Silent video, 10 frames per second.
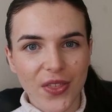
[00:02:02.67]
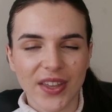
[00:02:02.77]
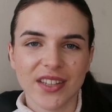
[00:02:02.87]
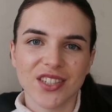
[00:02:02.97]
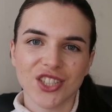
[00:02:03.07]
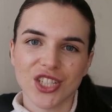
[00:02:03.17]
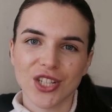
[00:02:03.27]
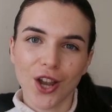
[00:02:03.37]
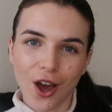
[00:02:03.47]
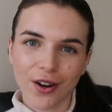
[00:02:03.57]
things such as
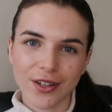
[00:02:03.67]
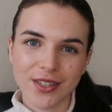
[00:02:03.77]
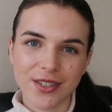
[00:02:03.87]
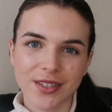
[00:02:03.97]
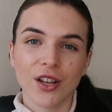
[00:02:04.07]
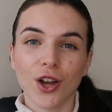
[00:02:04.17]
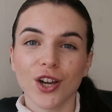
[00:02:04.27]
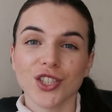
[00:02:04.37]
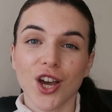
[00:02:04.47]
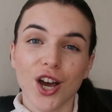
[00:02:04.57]
LOCs.
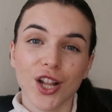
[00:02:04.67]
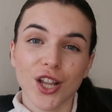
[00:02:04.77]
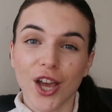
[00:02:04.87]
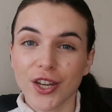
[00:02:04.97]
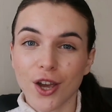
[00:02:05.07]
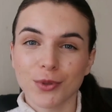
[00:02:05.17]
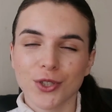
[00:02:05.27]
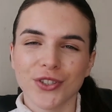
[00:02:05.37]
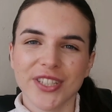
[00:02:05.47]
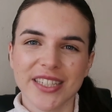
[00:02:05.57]
LOCs are learning
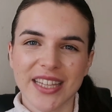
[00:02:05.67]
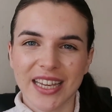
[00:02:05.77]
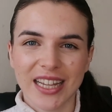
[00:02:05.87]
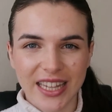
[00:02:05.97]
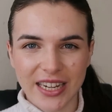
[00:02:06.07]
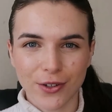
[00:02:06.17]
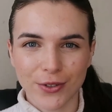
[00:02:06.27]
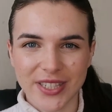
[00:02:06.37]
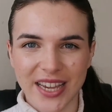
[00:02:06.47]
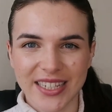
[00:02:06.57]
opportunities in clinical
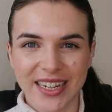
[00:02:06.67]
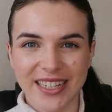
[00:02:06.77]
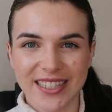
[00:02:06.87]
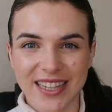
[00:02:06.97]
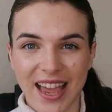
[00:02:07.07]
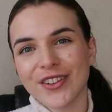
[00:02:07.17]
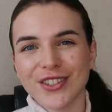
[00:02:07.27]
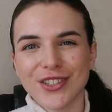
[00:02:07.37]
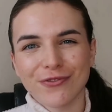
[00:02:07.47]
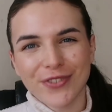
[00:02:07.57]
settings.
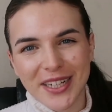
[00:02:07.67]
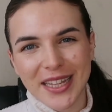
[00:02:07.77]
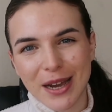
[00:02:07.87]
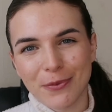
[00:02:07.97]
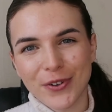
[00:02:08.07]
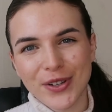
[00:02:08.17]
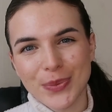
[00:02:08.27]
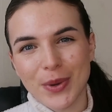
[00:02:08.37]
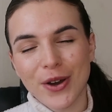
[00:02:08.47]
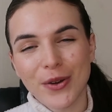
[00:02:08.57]
LOCs are really helpful
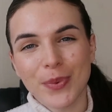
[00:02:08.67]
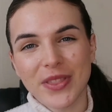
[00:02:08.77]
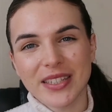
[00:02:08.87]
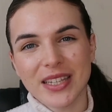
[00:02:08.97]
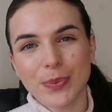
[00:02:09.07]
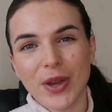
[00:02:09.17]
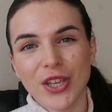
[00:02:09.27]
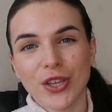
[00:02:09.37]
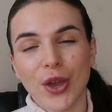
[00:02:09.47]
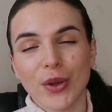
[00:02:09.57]
as well, but this is where
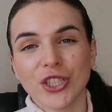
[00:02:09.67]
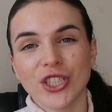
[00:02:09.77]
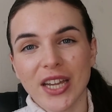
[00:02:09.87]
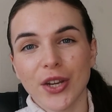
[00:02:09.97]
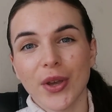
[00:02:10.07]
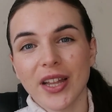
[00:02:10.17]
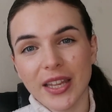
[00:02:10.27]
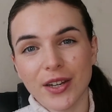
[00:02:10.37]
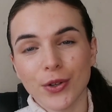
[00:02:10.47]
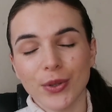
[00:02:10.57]
you go and shadow a
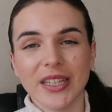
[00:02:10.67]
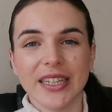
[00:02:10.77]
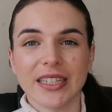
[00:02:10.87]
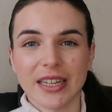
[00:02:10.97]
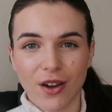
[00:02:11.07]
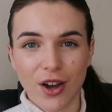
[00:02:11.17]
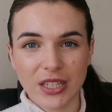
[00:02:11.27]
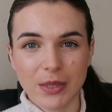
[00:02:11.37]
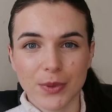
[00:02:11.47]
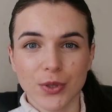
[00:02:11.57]
clinical lead in a
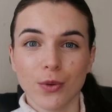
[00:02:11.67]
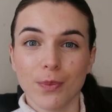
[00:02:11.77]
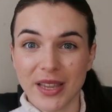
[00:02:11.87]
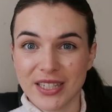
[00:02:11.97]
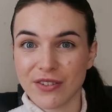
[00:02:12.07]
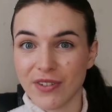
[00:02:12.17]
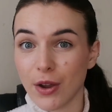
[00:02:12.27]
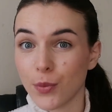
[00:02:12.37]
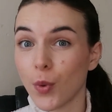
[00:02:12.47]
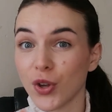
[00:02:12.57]
hospital based
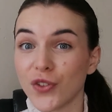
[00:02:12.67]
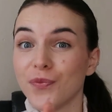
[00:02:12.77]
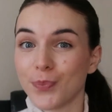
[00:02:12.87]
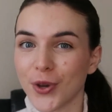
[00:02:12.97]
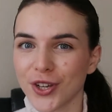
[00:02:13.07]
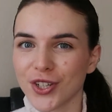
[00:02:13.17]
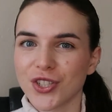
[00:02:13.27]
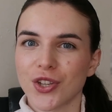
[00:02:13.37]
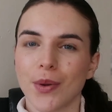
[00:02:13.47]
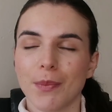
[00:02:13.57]
around what you've booked.
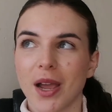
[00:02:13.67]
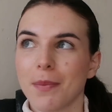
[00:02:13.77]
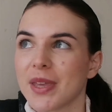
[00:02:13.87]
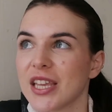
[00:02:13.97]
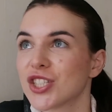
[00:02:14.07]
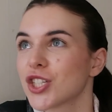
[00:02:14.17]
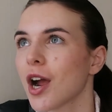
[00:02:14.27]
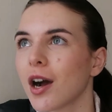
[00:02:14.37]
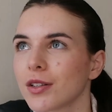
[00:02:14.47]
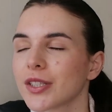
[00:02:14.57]
So it might be
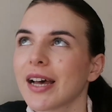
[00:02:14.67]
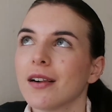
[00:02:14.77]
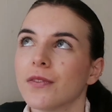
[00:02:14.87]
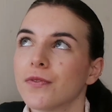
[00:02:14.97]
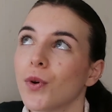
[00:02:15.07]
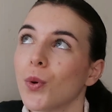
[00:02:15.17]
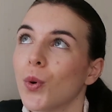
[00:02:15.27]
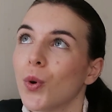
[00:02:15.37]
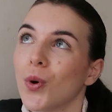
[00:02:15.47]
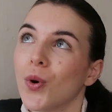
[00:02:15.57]
child health,
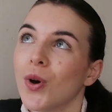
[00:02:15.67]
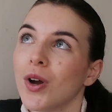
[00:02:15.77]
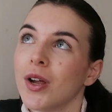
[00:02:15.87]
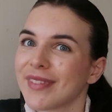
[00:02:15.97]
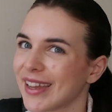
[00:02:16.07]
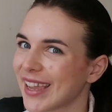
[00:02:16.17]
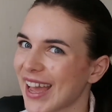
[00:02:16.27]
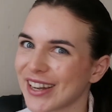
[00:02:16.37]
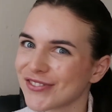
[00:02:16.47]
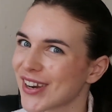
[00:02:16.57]
or
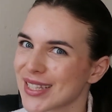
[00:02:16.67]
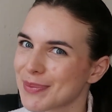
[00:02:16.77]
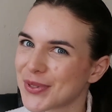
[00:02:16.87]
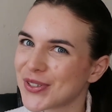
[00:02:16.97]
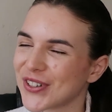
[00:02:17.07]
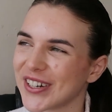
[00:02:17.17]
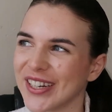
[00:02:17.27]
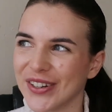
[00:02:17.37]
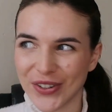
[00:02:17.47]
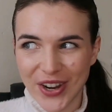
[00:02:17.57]
again,
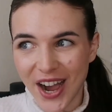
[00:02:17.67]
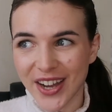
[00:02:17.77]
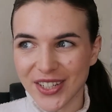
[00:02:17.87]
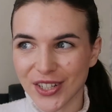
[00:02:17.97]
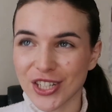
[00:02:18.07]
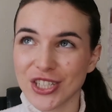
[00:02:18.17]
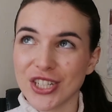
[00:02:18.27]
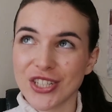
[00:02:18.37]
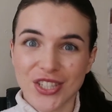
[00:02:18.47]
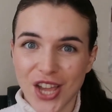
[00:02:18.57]
respiratory or
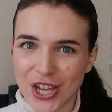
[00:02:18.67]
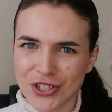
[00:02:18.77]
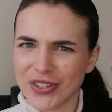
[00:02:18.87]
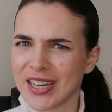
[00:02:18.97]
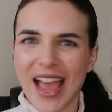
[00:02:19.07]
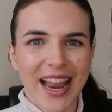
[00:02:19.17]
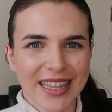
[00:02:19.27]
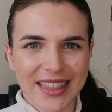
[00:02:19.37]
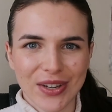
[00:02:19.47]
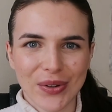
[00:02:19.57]
cardiology, surgery,
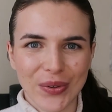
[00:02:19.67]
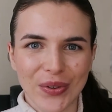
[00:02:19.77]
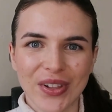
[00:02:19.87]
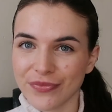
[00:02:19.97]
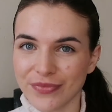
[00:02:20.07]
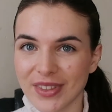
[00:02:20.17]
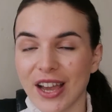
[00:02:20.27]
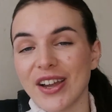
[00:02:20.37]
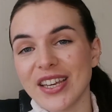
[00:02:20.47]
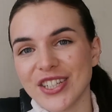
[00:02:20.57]
anything at all.
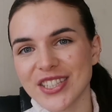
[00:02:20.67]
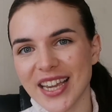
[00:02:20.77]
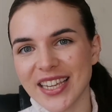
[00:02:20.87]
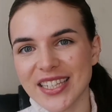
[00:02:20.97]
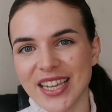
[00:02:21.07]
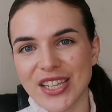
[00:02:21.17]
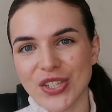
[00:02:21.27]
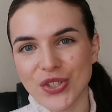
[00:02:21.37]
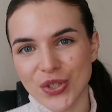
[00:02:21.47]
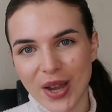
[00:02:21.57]
Now in your second year,
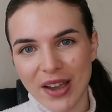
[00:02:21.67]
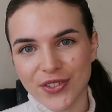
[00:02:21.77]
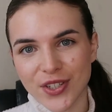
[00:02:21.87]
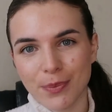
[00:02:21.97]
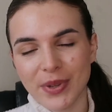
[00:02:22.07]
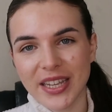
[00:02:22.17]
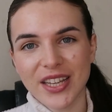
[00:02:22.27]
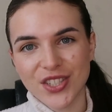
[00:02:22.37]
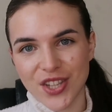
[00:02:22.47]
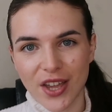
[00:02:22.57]
you do have to complete
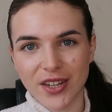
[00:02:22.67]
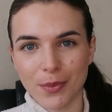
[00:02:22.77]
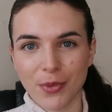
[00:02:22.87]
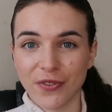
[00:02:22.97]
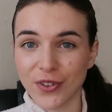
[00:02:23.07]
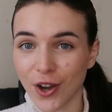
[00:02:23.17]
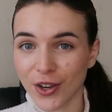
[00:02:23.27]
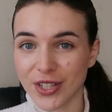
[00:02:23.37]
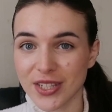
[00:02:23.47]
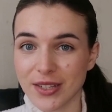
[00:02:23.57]
a certain number of
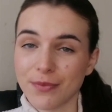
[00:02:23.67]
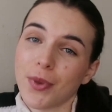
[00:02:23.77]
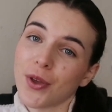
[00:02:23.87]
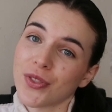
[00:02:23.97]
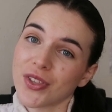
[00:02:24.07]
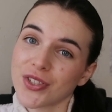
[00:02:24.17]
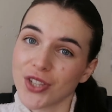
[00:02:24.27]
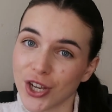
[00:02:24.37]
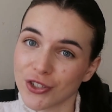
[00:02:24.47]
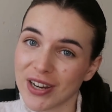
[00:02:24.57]
LOCs, both
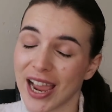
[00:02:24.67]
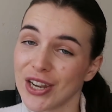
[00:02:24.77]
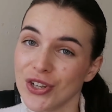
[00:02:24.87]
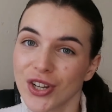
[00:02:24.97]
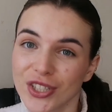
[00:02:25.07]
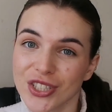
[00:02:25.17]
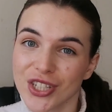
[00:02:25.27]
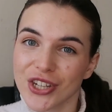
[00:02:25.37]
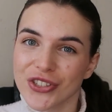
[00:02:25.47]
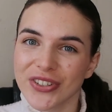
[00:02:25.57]
surgery and
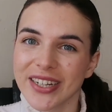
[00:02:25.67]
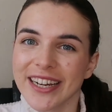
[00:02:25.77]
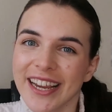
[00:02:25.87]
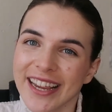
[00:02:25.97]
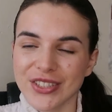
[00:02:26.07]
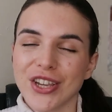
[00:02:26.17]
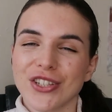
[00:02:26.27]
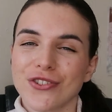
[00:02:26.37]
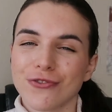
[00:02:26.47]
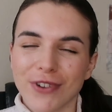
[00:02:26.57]
non-surgery. So
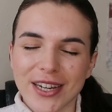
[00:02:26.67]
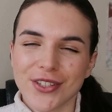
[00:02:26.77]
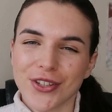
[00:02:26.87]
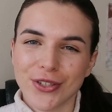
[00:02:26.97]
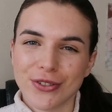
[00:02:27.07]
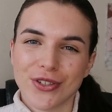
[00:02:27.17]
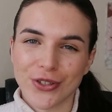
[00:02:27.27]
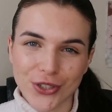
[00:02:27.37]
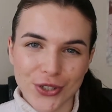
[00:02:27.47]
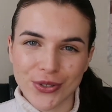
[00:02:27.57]
it's great to use
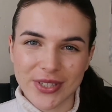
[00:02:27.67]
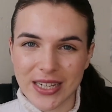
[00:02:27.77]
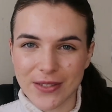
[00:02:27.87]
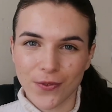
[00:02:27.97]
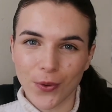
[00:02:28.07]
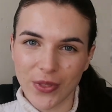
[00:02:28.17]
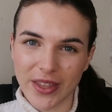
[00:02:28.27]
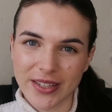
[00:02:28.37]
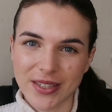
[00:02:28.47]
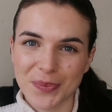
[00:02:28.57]
your Tuesdays for
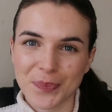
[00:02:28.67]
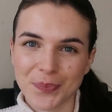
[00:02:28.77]
this.